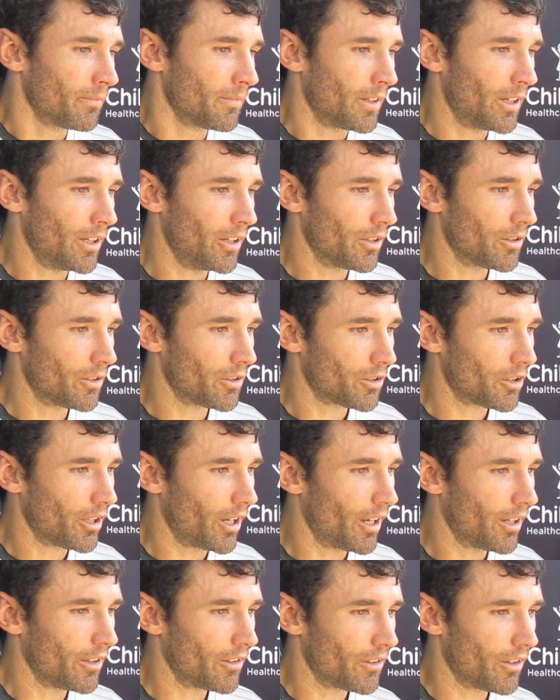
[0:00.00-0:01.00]
he
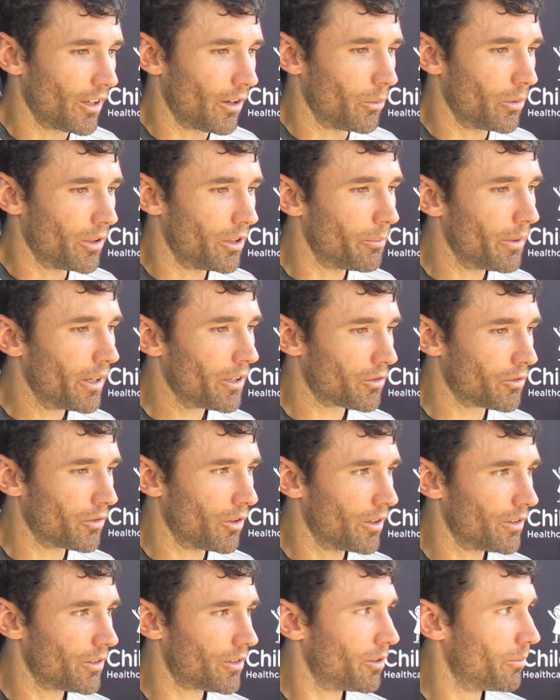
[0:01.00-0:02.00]
understands that when he makes
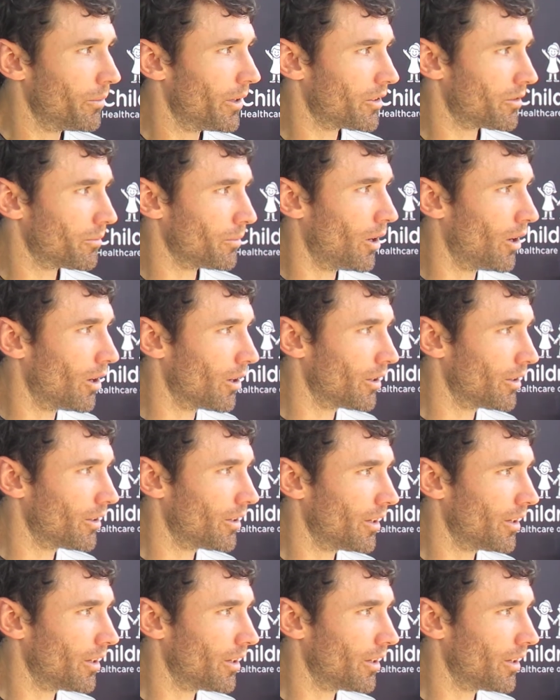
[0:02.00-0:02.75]
runs, he makes them hard,